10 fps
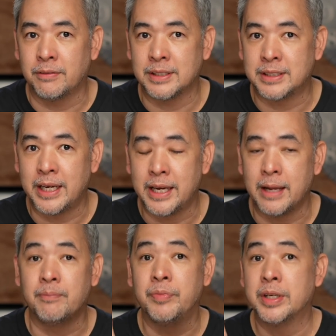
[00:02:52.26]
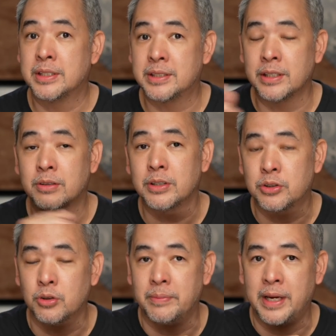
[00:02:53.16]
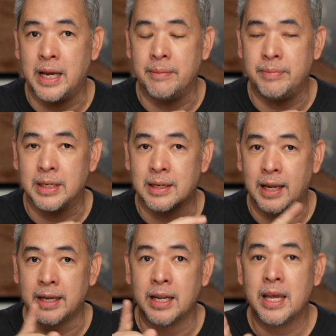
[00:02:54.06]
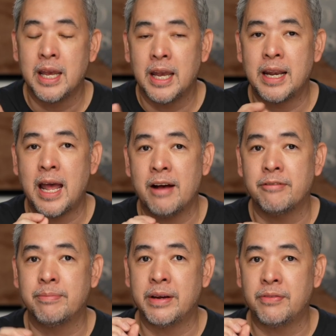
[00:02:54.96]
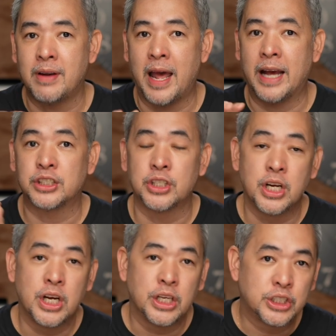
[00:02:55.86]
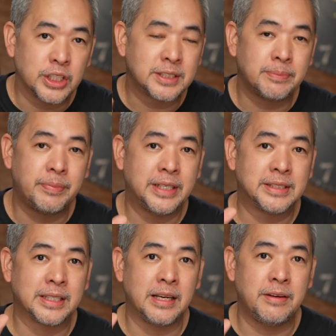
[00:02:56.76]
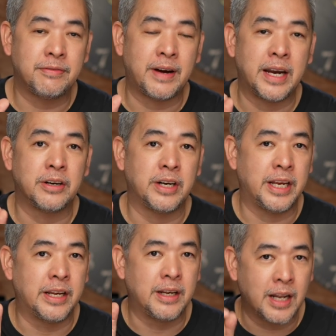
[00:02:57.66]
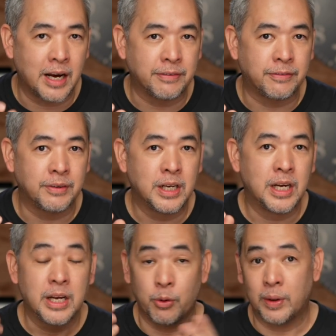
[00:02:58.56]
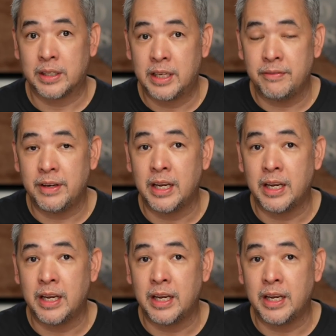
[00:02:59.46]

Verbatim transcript: of a second, still control my ambient light, and have my flash just basically fire enough, well, give